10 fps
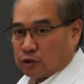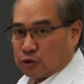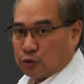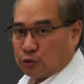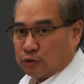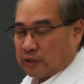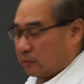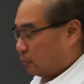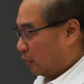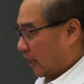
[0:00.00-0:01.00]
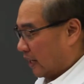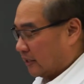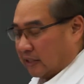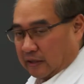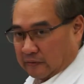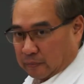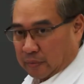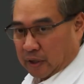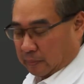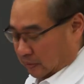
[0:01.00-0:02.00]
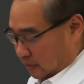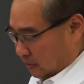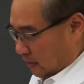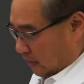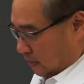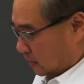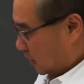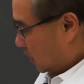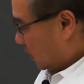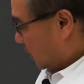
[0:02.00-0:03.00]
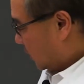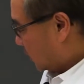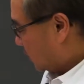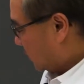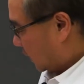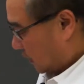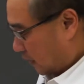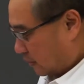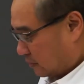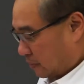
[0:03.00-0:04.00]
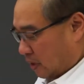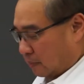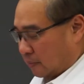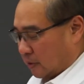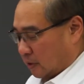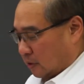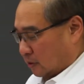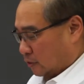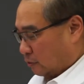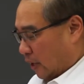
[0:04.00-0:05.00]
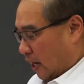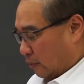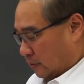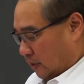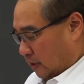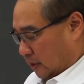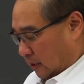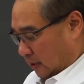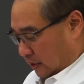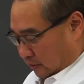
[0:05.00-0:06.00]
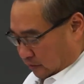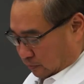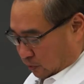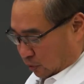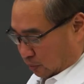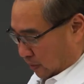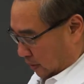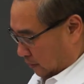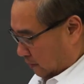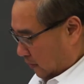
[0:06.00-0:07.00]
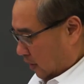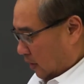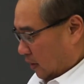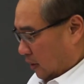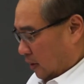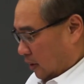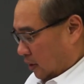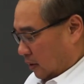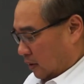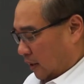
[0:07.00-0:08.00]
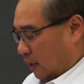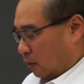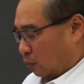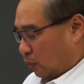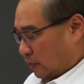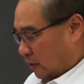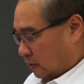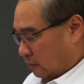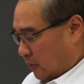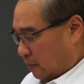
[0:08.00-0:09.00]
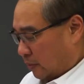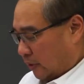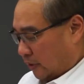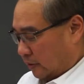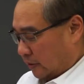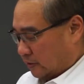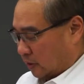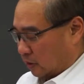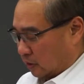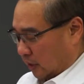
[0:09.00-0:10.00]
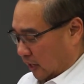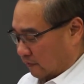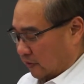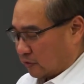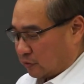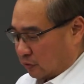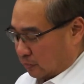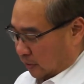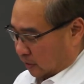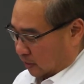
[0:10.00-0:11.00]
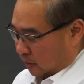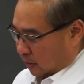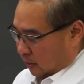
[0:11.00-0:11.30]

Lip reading: to the branding of the pump. In this case, this is the Alaris pump, so I would need Alaris tubing. Now, one thing to remember here is that on every tubing,